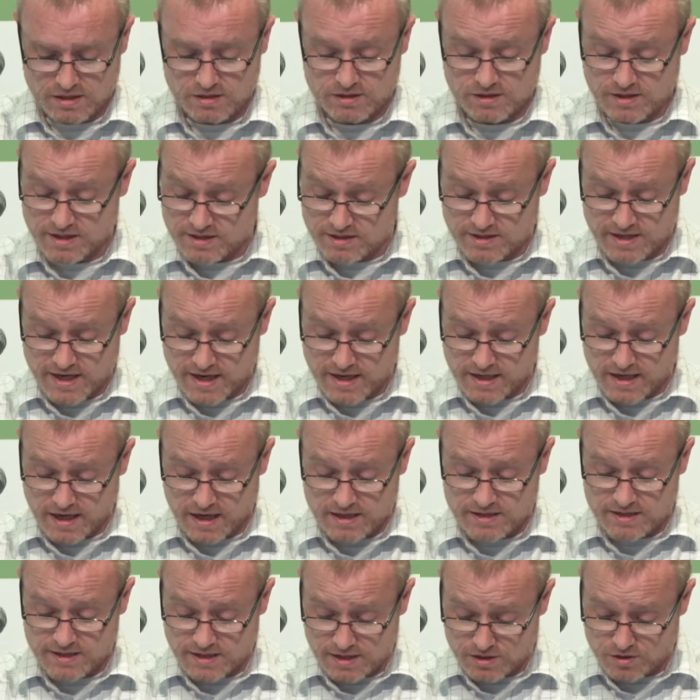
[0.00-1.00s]
To this day, I
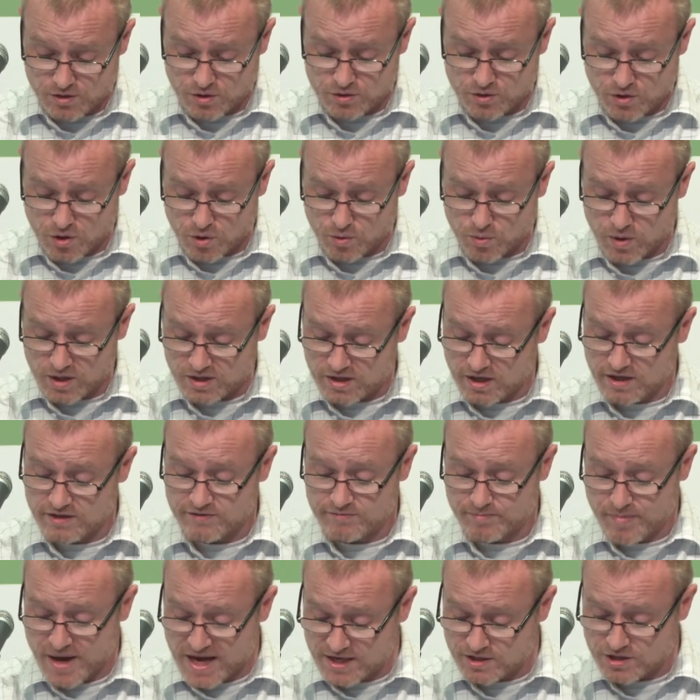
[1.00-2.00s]
still don't know what kind
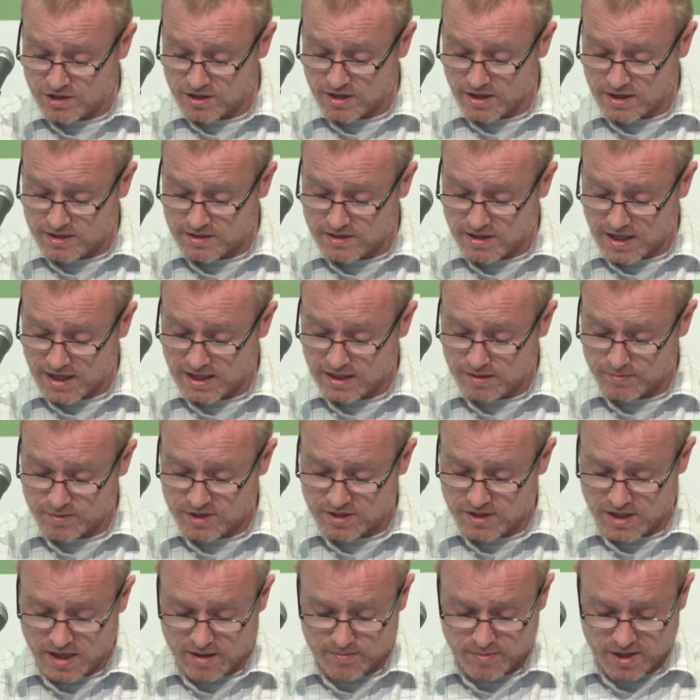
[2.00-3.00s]
of pension
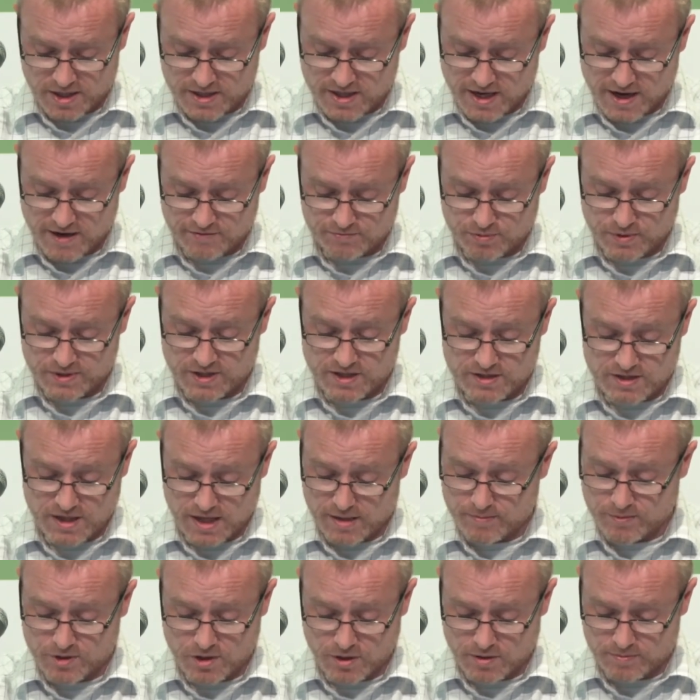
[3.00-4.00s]
entitlement I might have when the
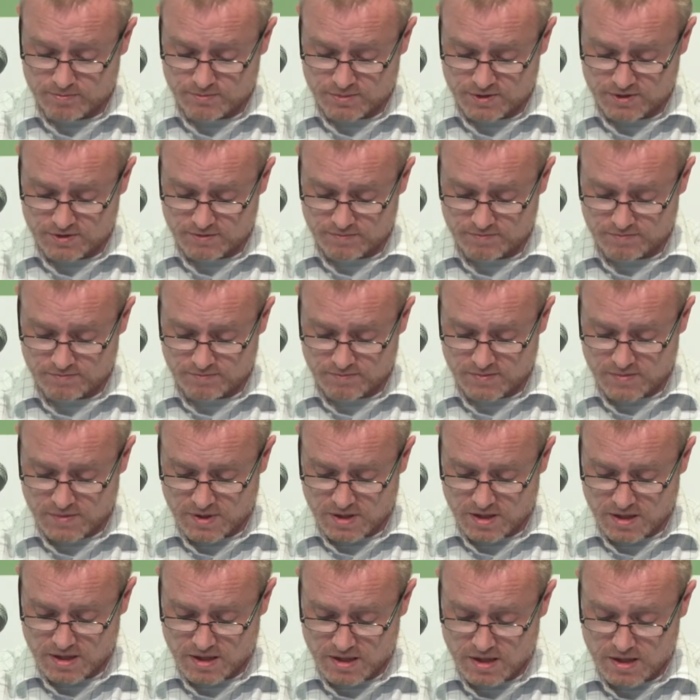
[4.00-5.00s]
time comes.
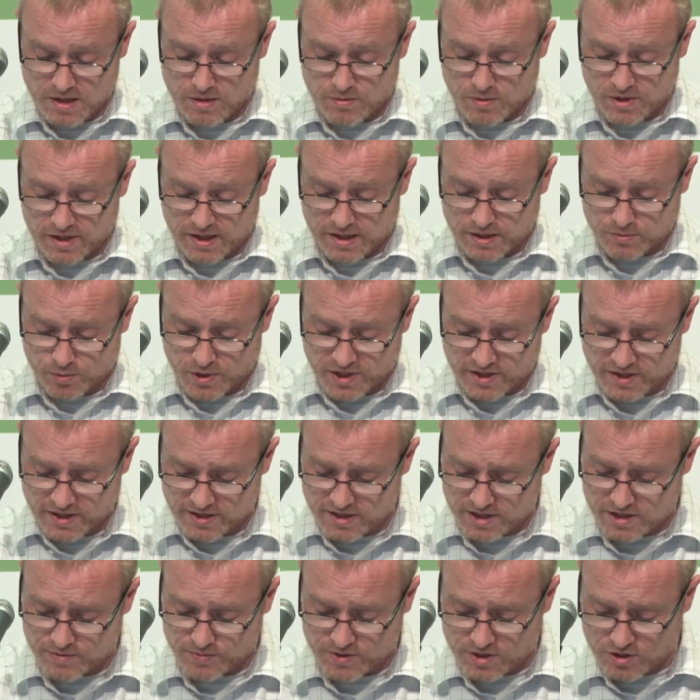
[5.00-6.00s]
When I queried
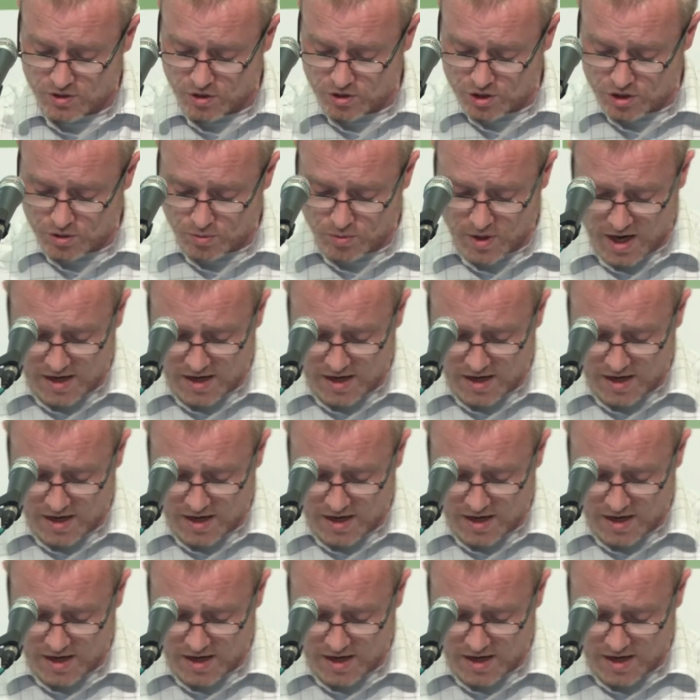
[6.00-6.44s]
this with social